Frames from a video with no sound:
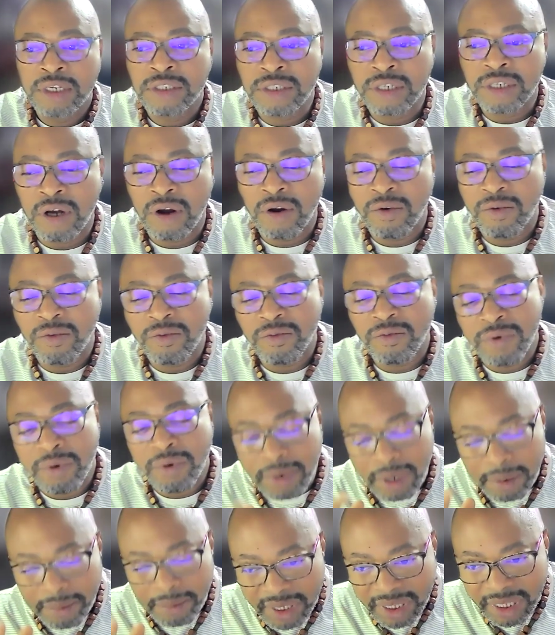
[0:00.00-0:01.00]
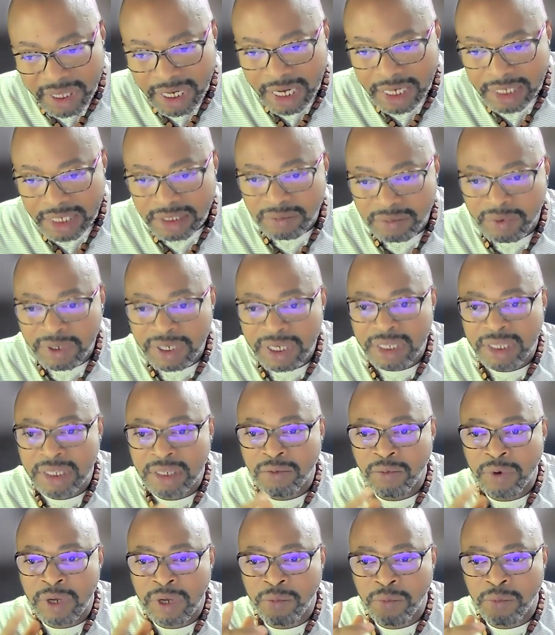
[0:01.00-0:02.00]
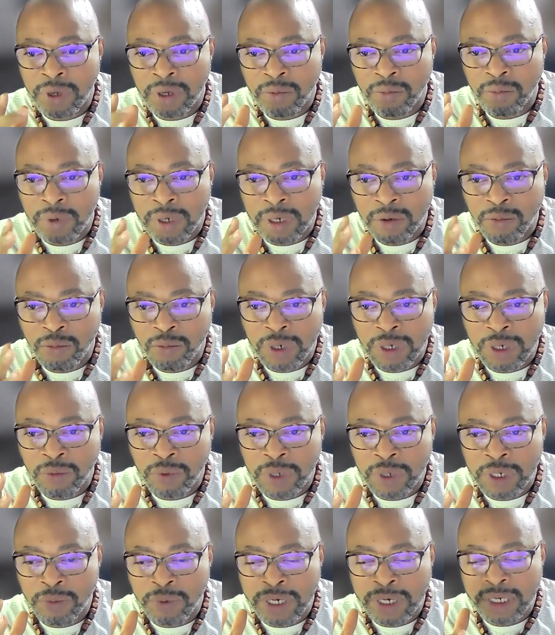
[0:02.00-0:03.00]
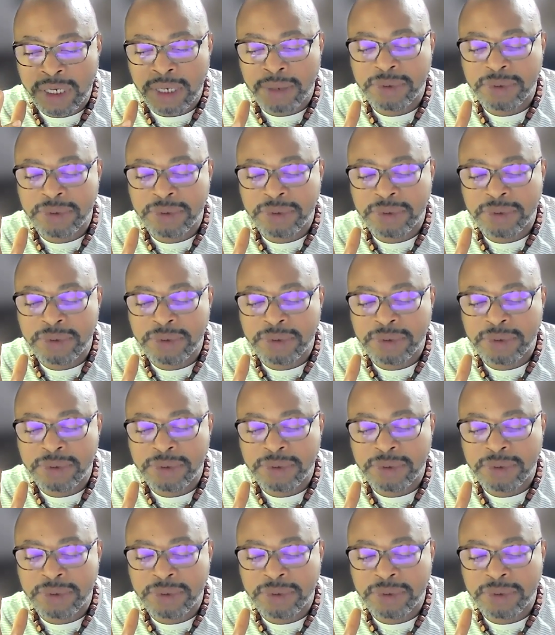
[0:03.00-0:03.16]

So remember this when it